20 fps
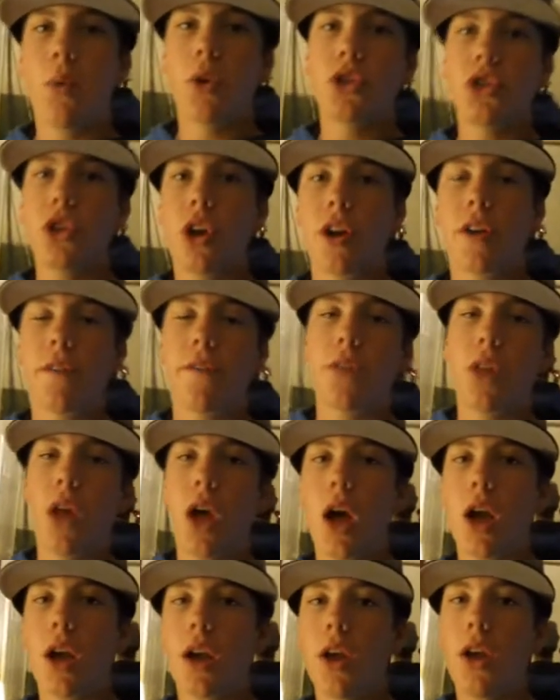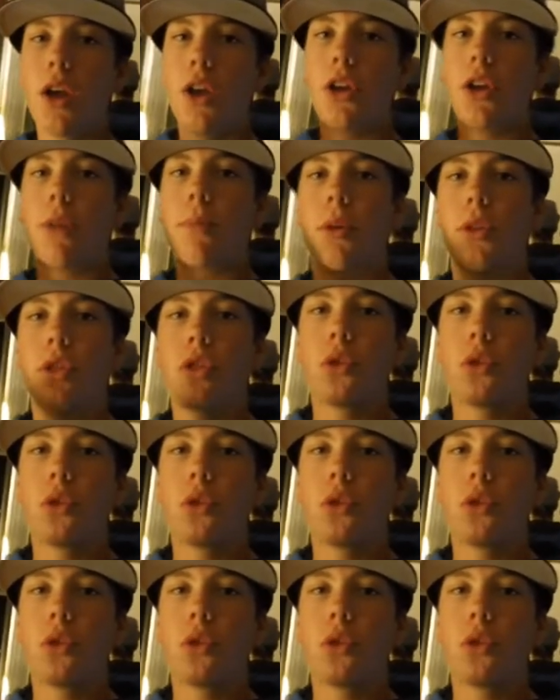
we're starting vlog number